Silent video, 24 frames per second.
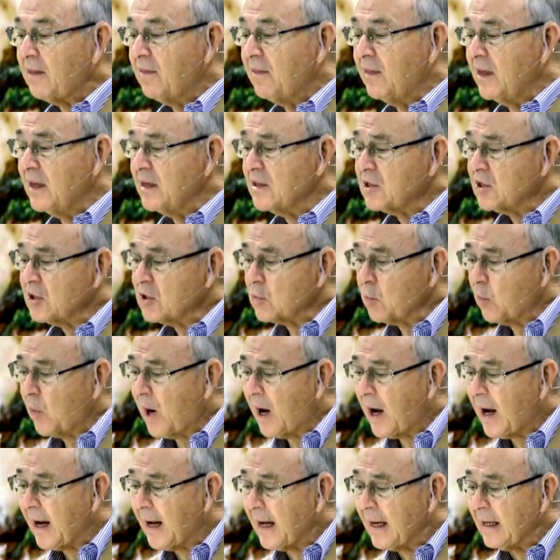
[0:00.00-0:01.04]
This is
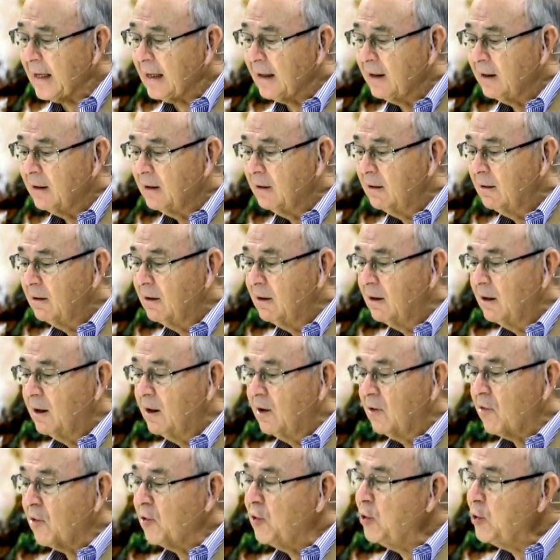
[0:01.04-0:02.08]
why
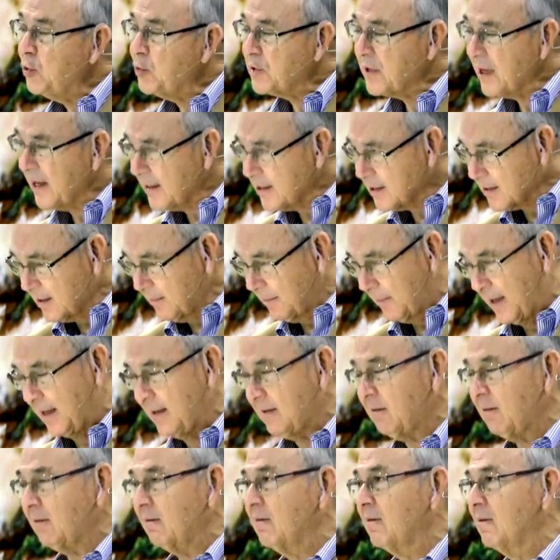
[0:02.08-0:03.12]
the New
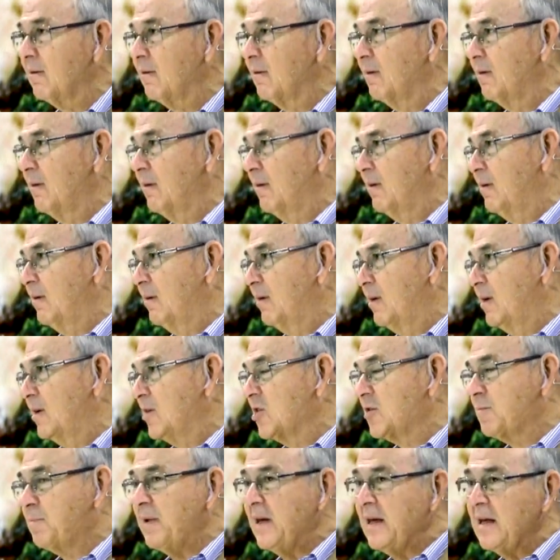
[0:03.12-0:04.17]
Testament
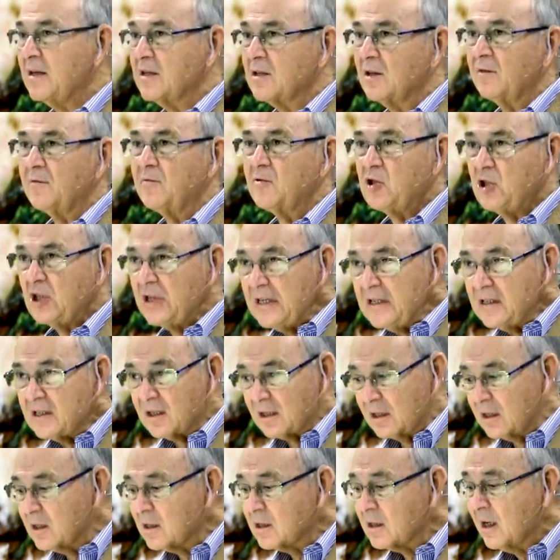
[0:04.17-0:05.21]
speaks of
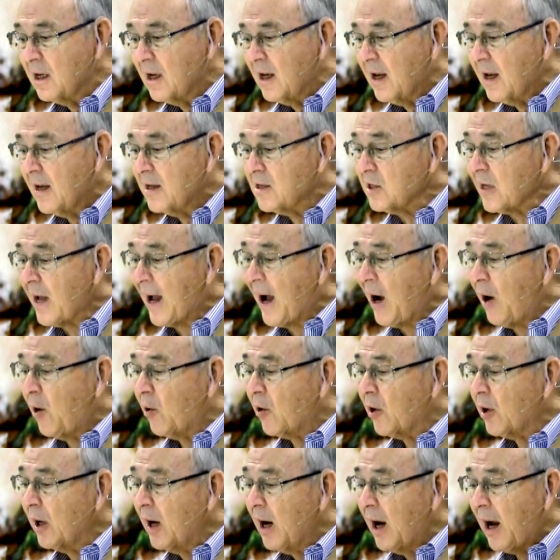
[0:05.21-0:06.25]
Jesus as
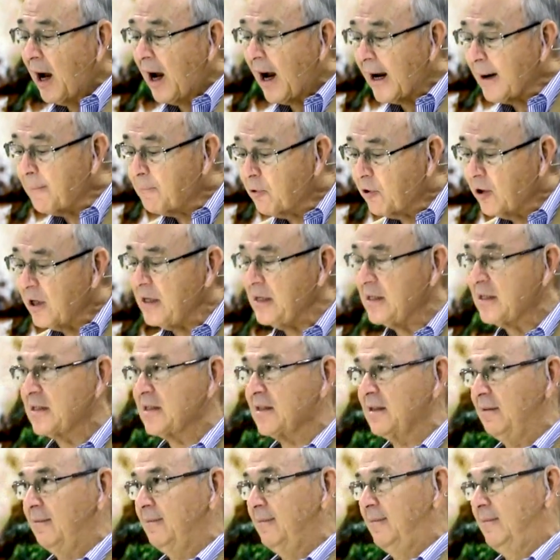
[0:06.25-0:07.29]
our high
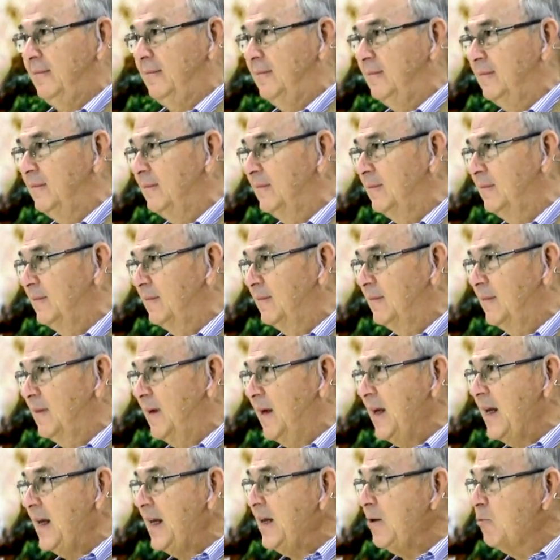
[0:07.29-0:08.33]
priest.
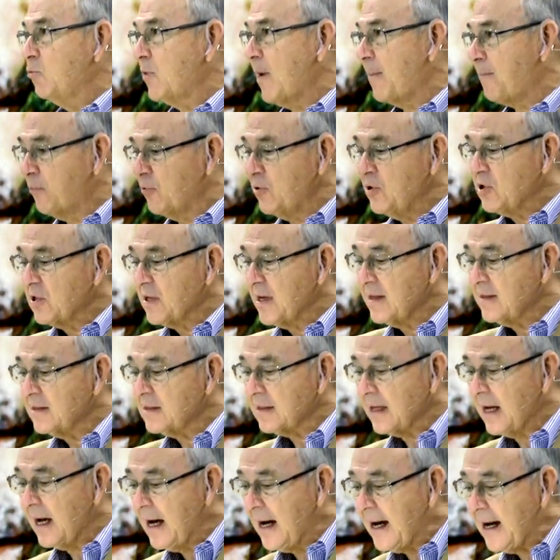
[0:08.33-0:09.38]
He
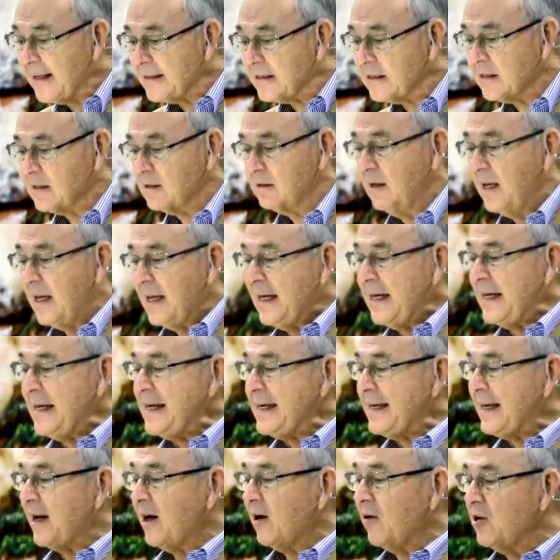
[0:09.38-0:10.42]
represents us.
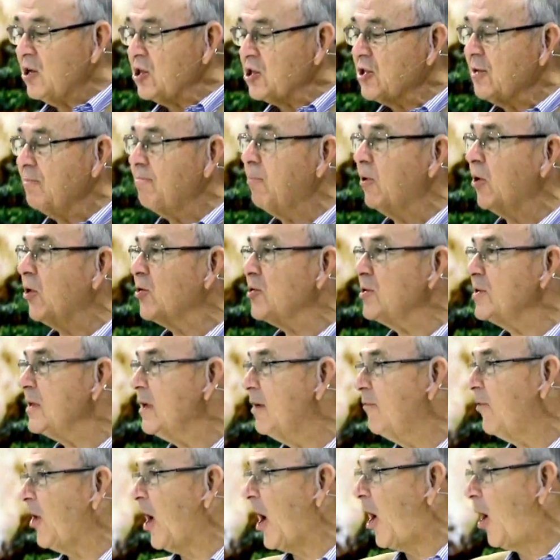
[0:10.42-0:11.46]
He carries the
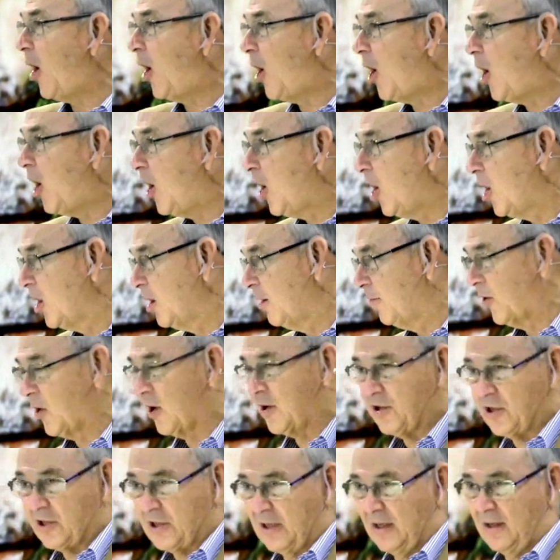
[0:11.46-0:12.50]
burden of all of
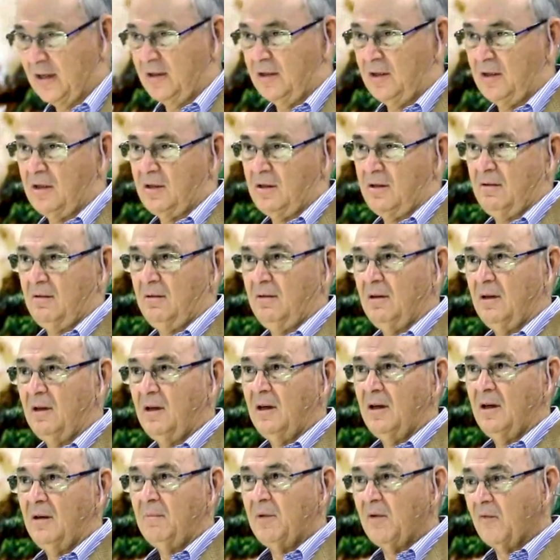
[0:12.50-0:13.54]
our sins
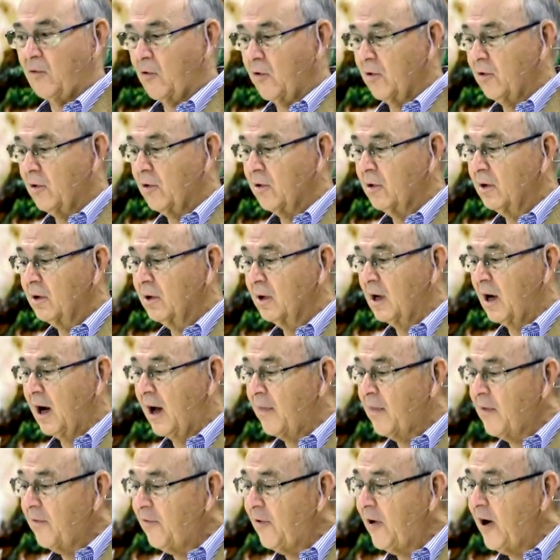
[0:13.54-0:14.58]
before
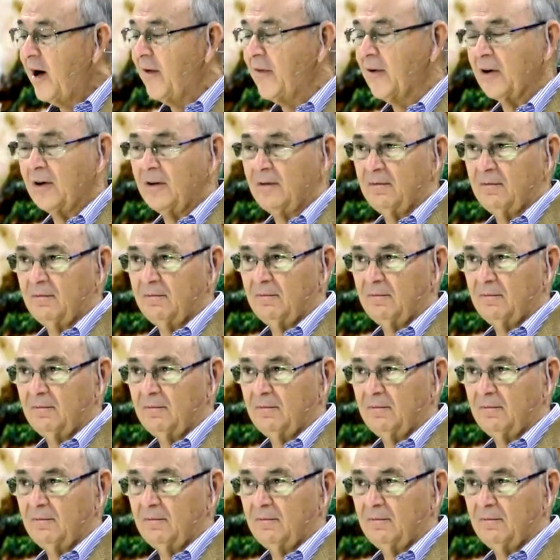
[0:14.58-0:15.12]
God the Father.